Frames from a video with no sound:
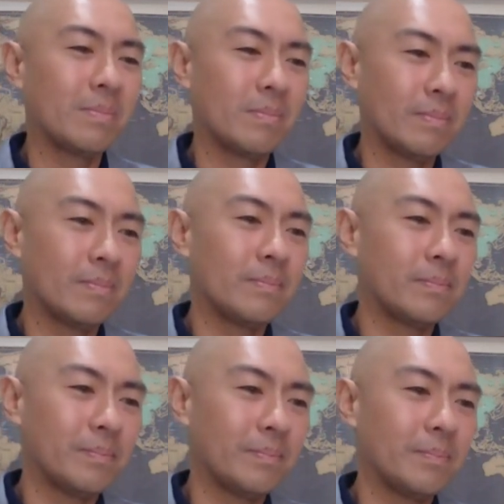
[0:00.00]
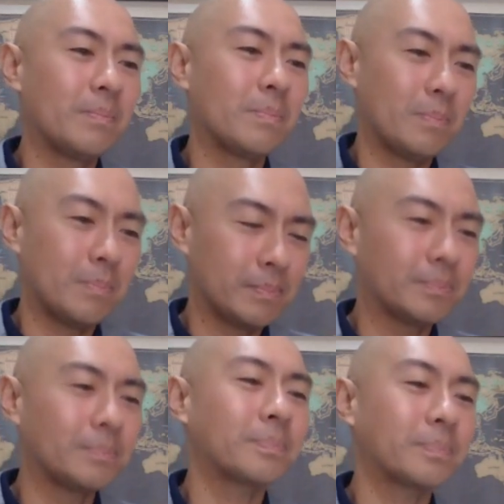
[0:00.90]

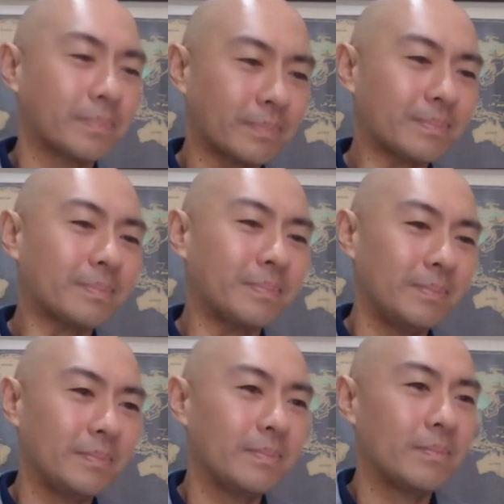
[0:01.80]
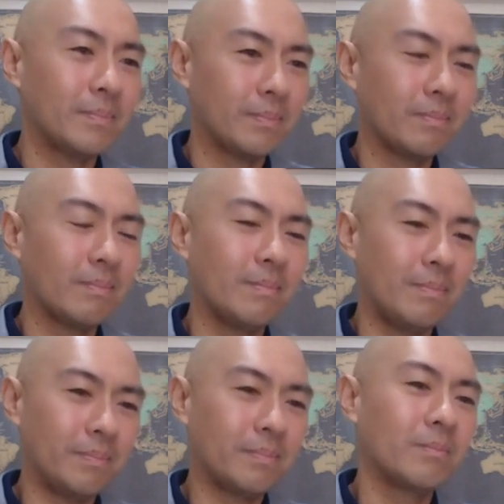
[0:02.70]

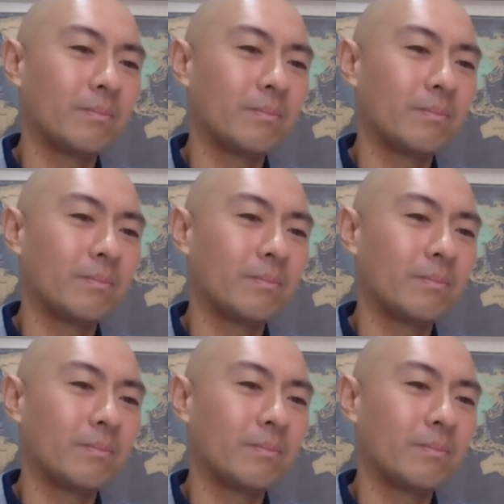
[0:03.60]
The person shown says nothing.